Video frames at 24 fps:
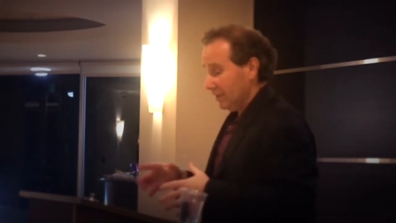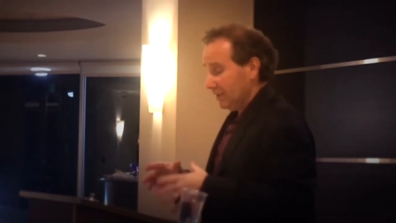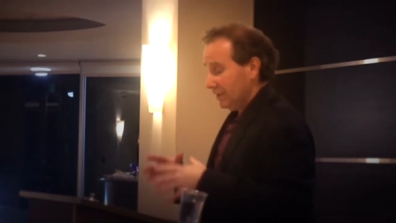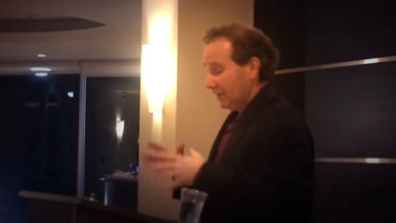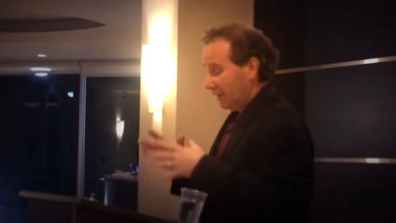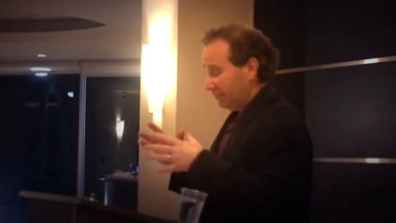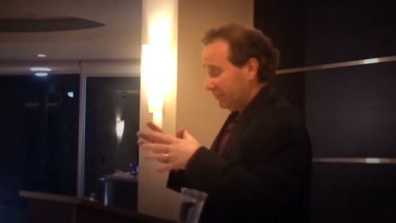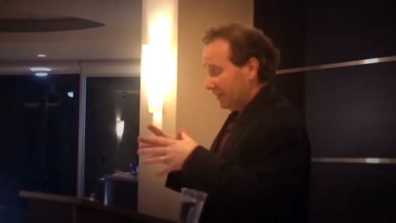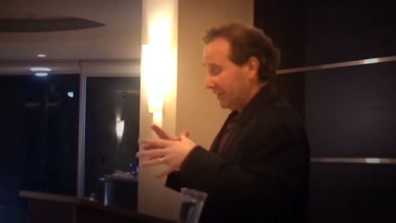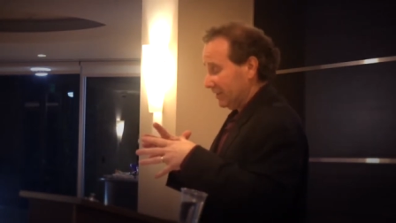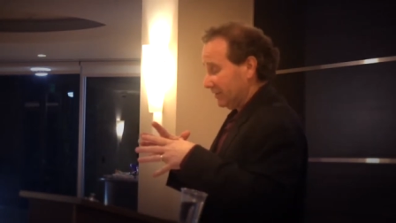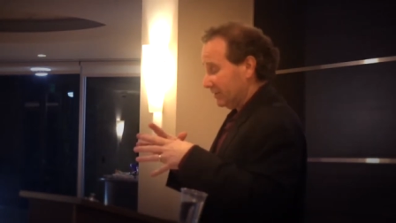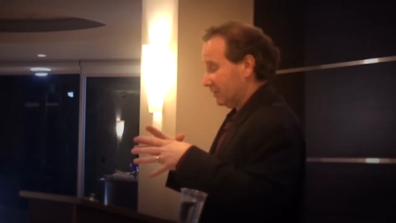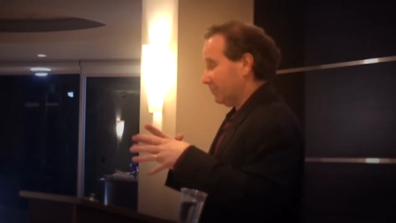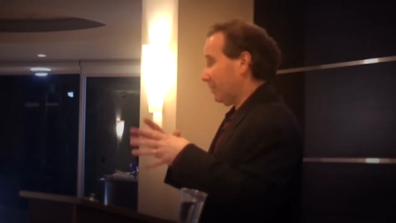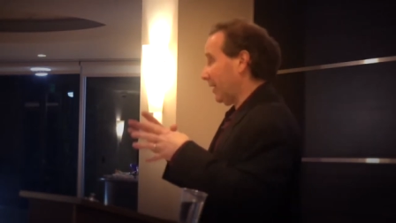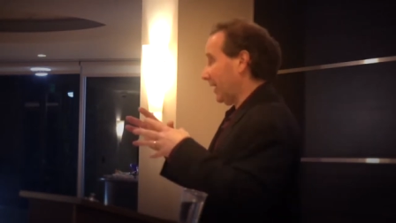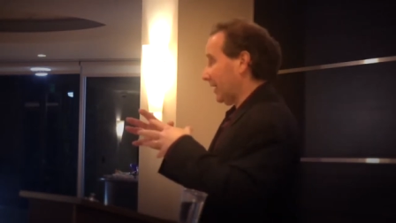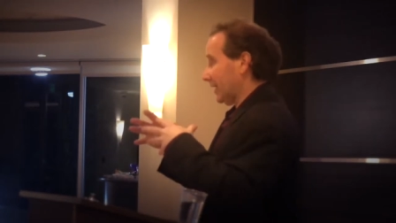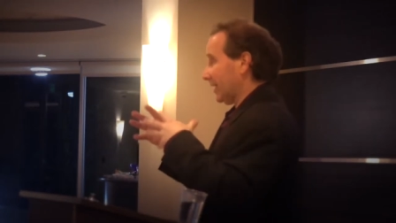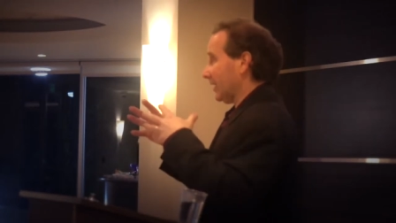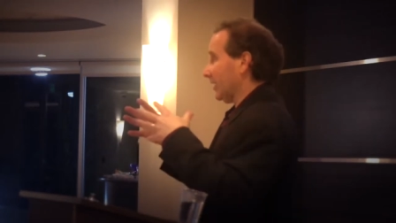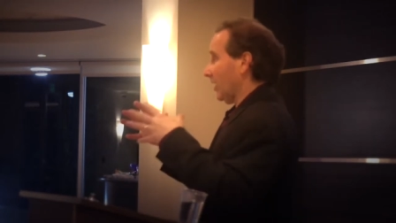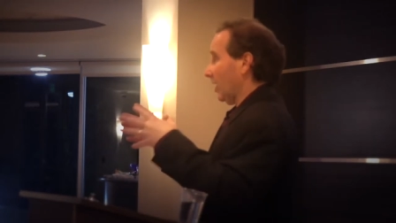I mean,
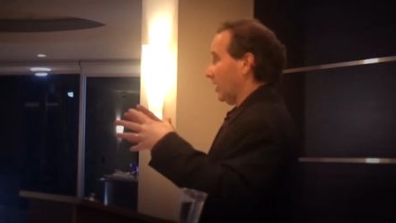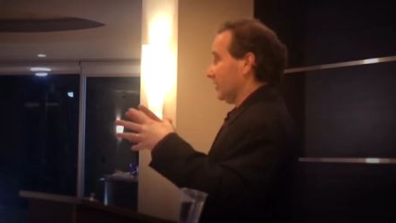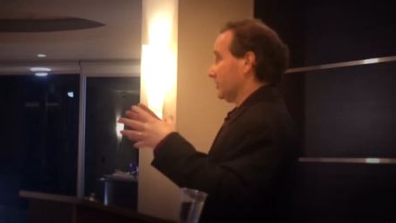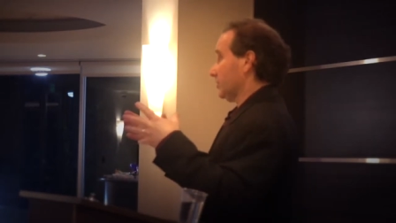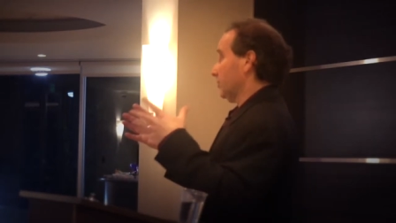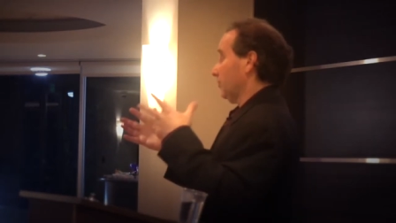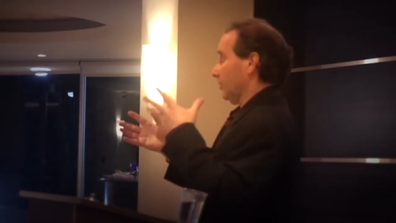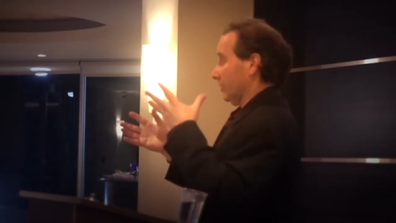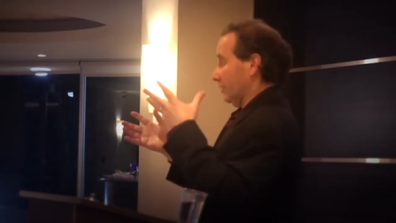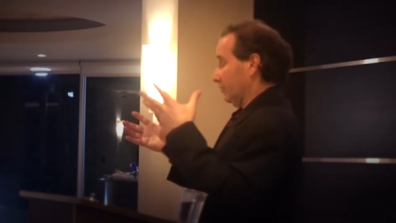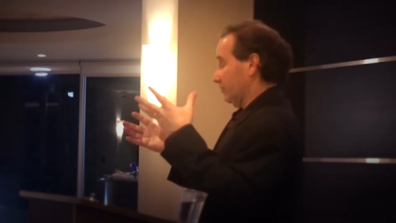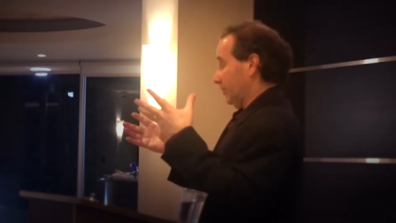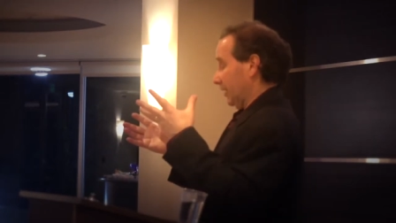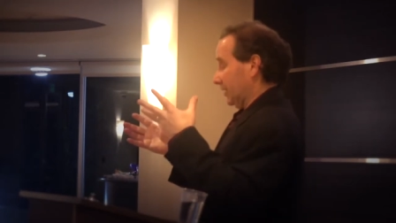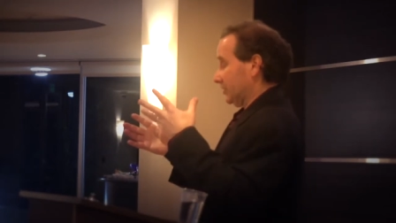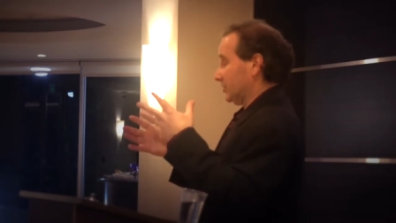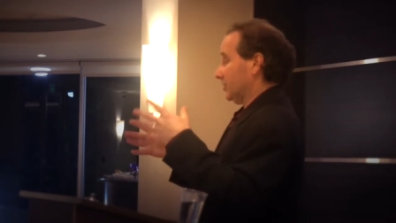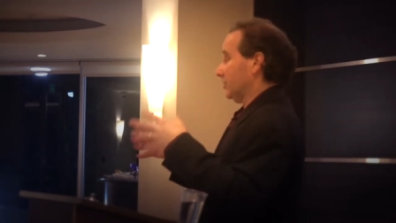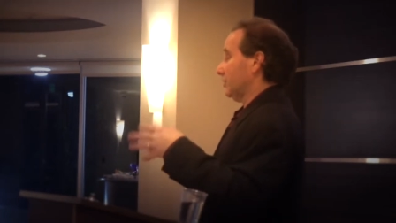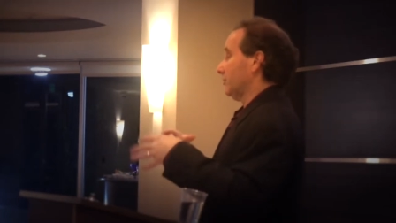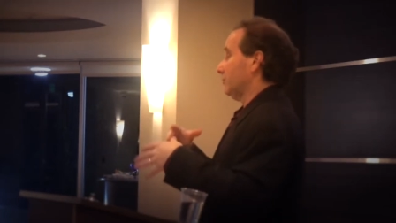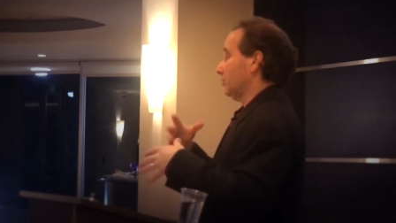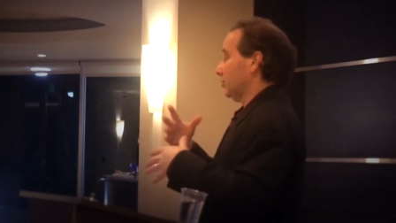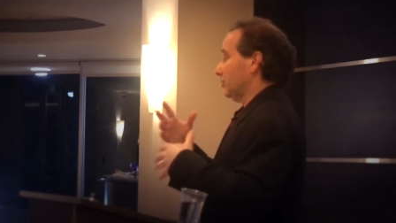depending also on the budget of
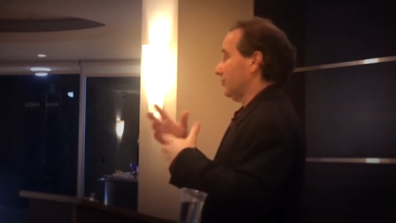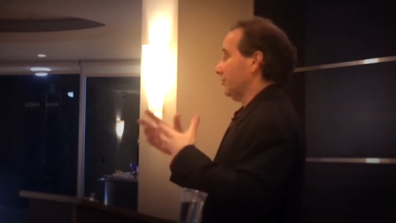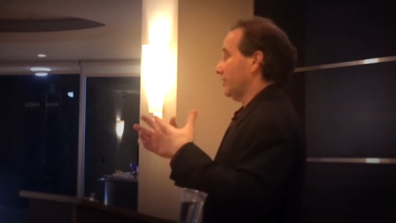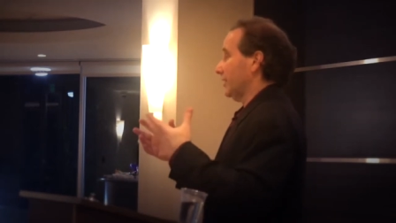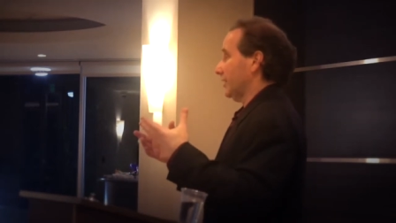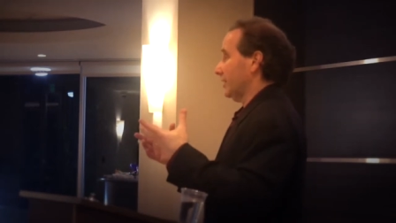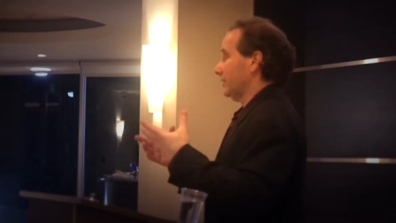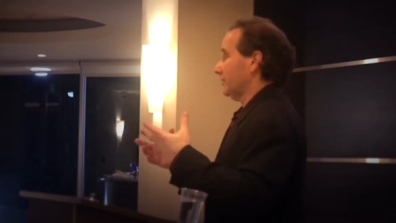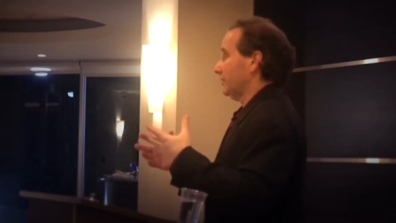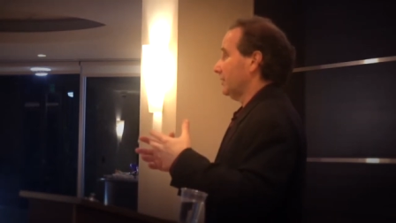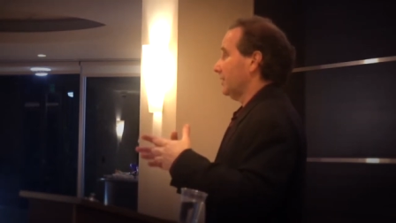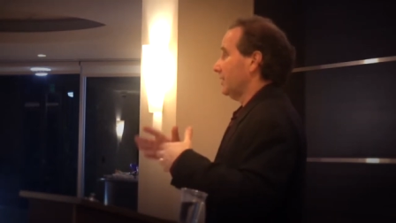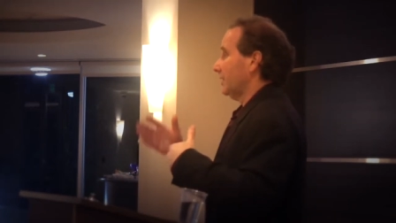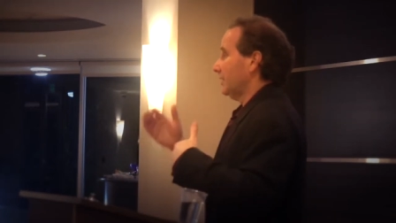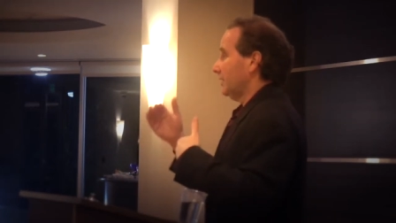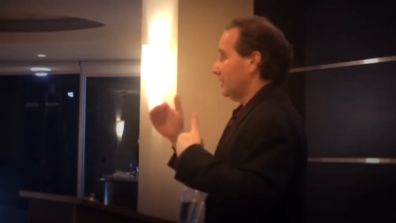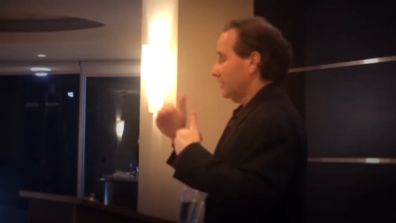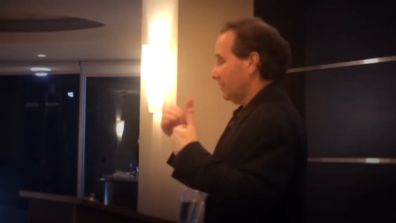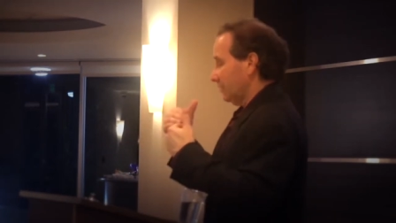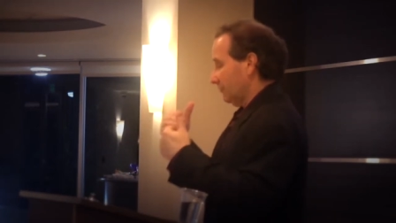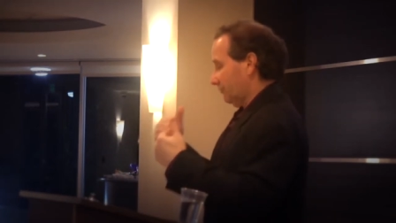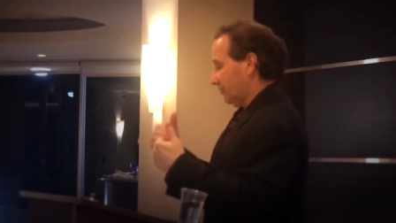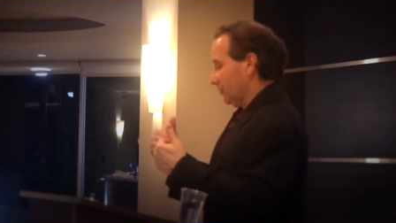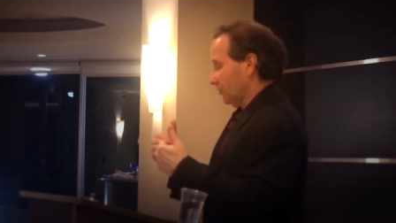the movie and
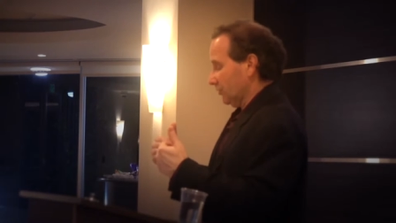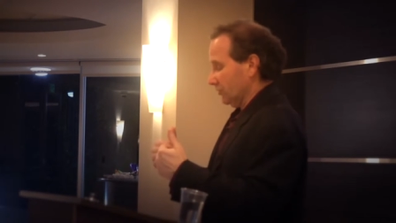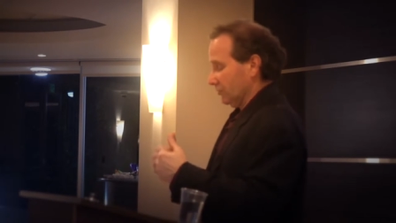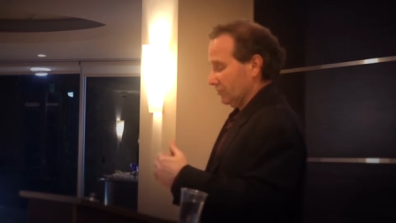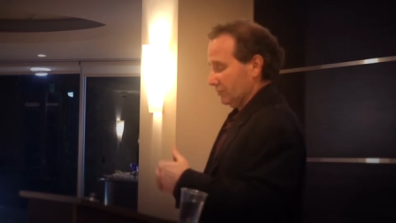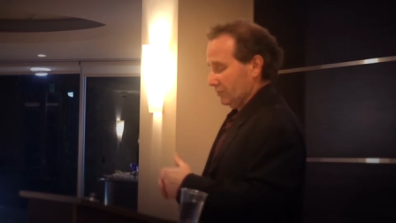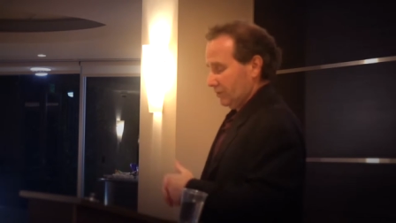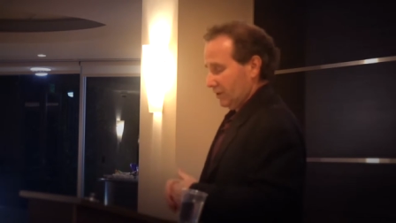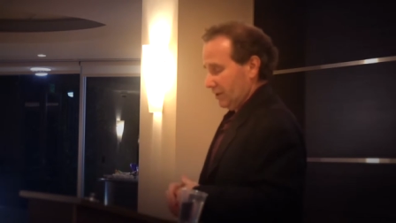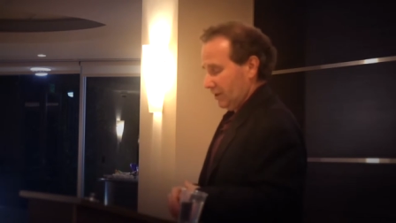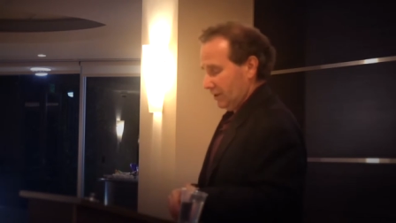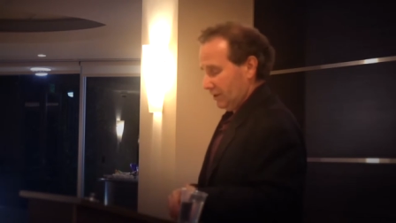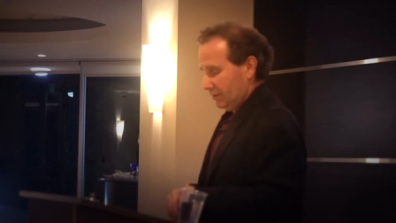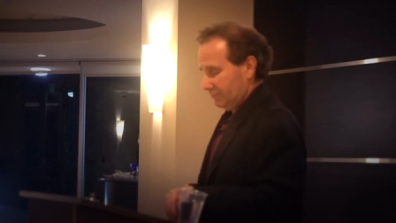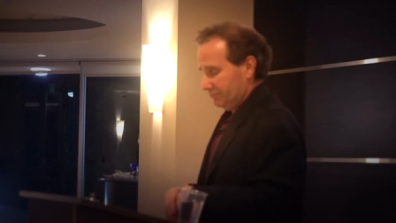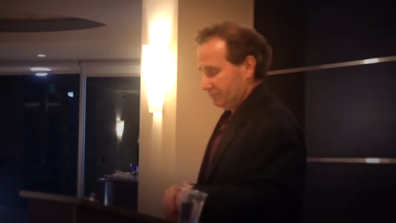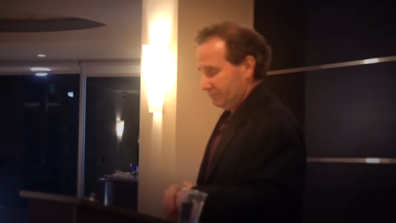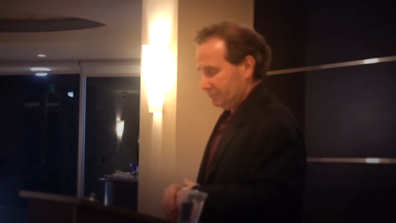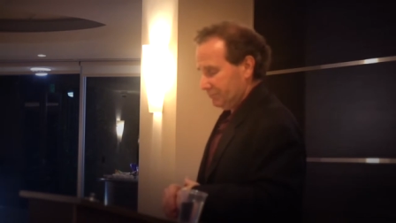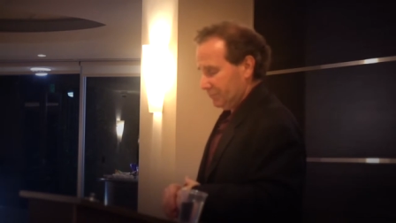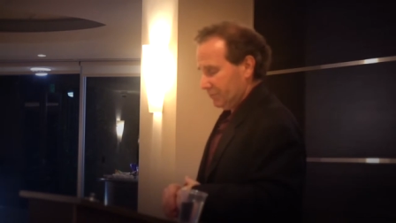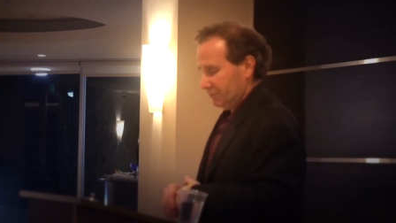if you're um,